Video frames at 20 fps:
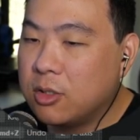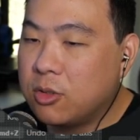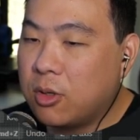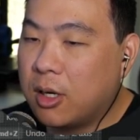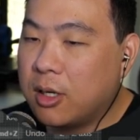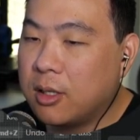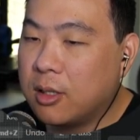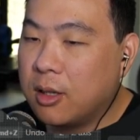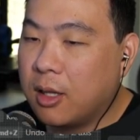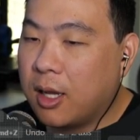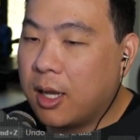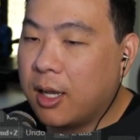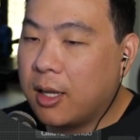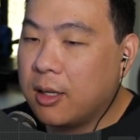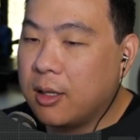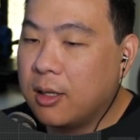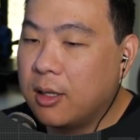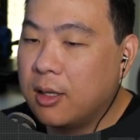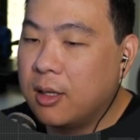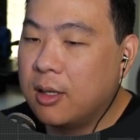a
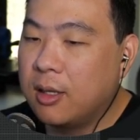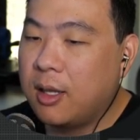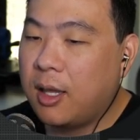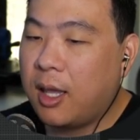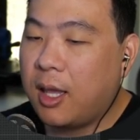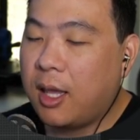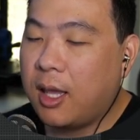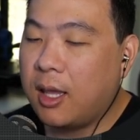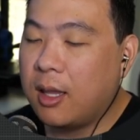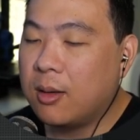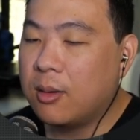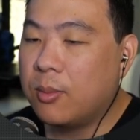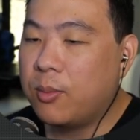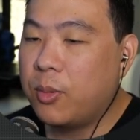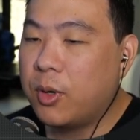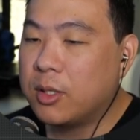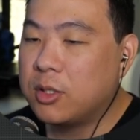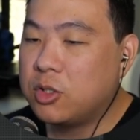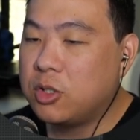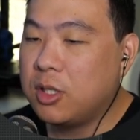line and
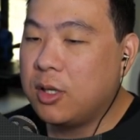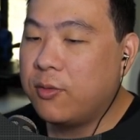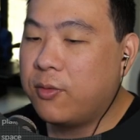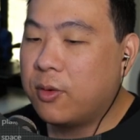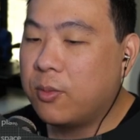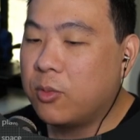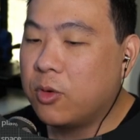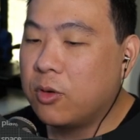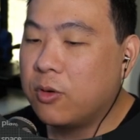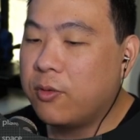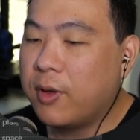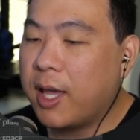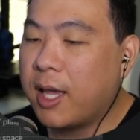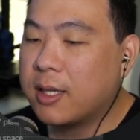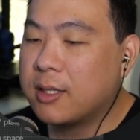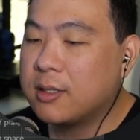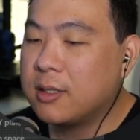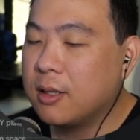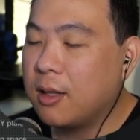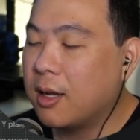press G for move,
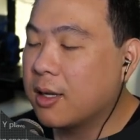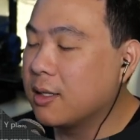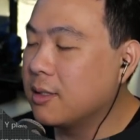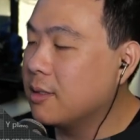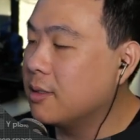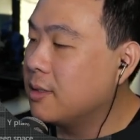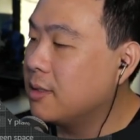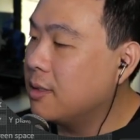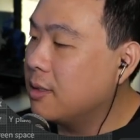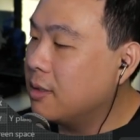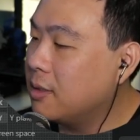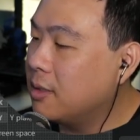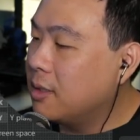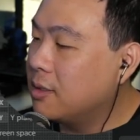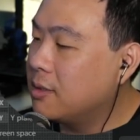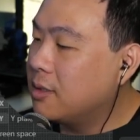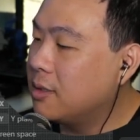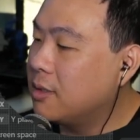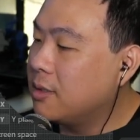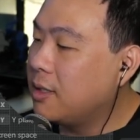X to lock
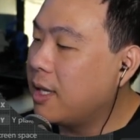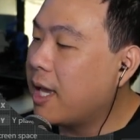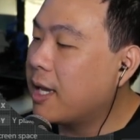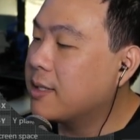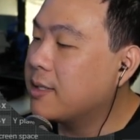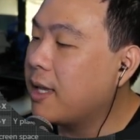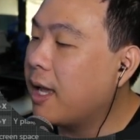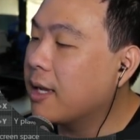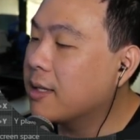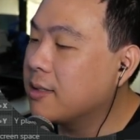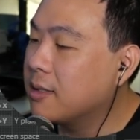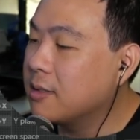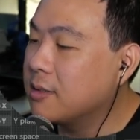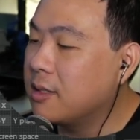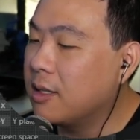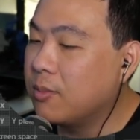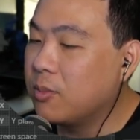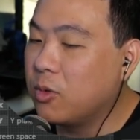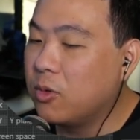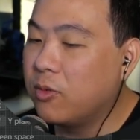into the X axis
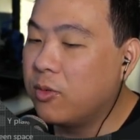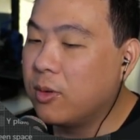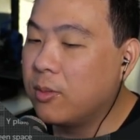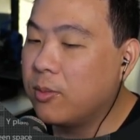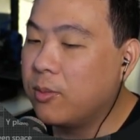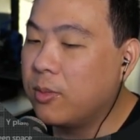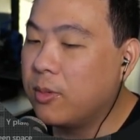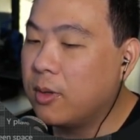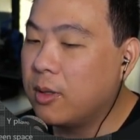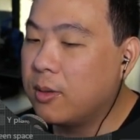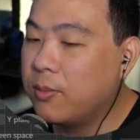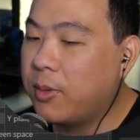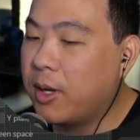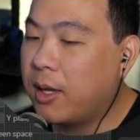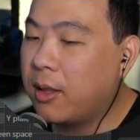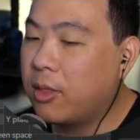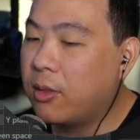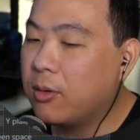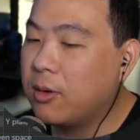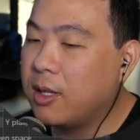and move it
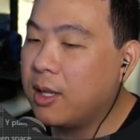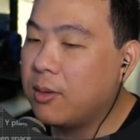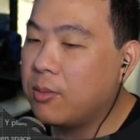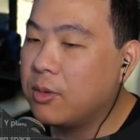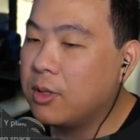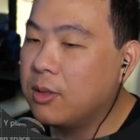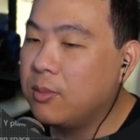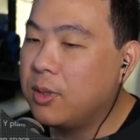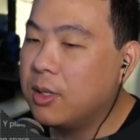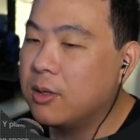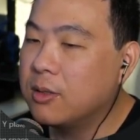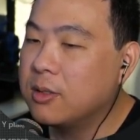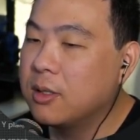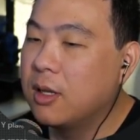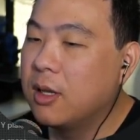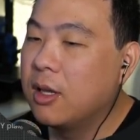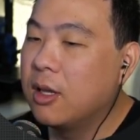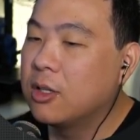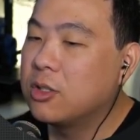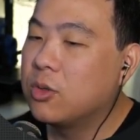by 38 millimeters.
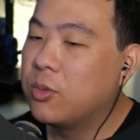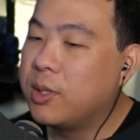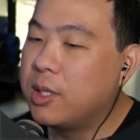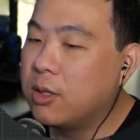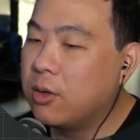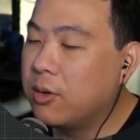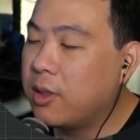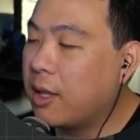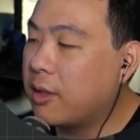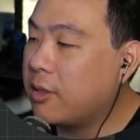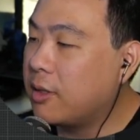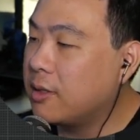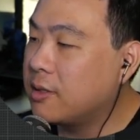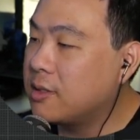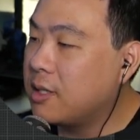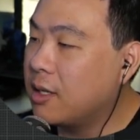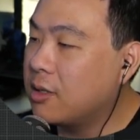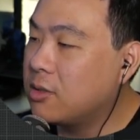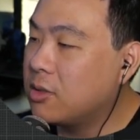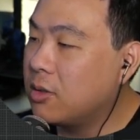So we know that the
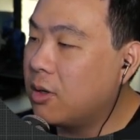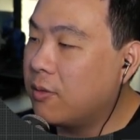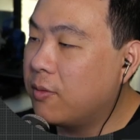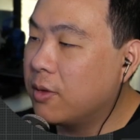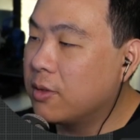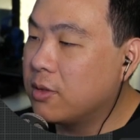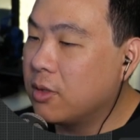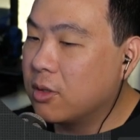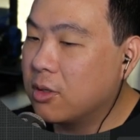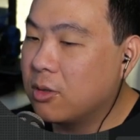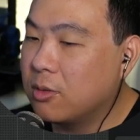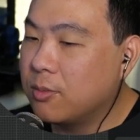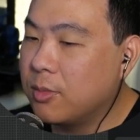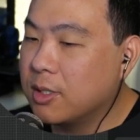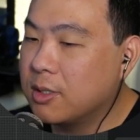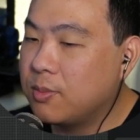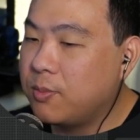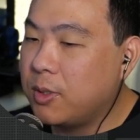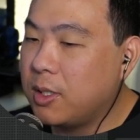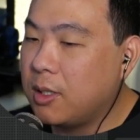center of our circle
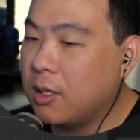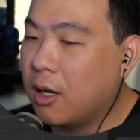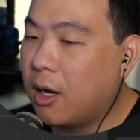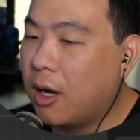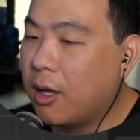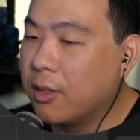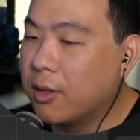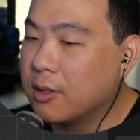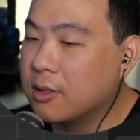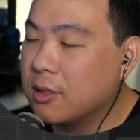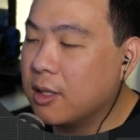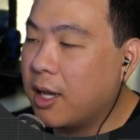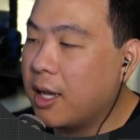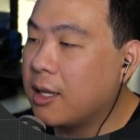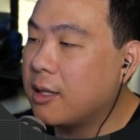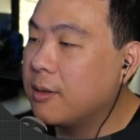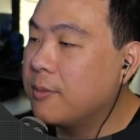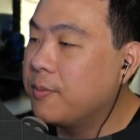must be on this line.